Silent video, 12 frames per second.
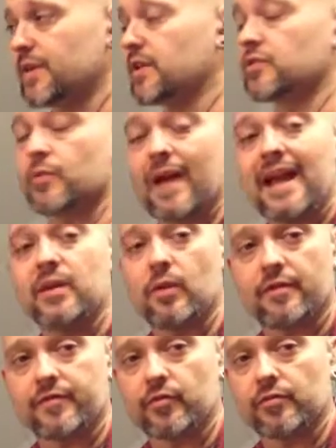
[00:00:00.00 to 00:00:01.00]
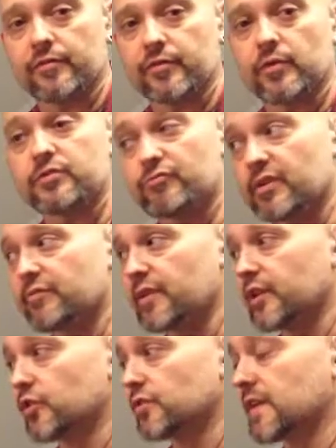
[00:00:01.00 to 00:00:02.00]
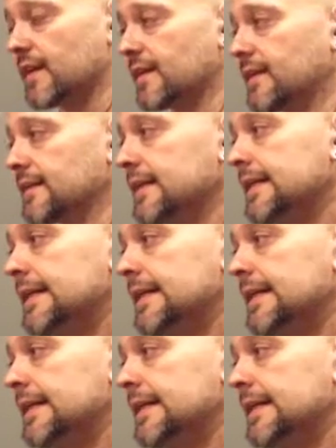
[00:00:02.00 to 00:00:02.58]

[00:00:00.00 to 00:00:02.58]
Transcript: but you could do it anywhere 4 on the floor. It's really, really good technique.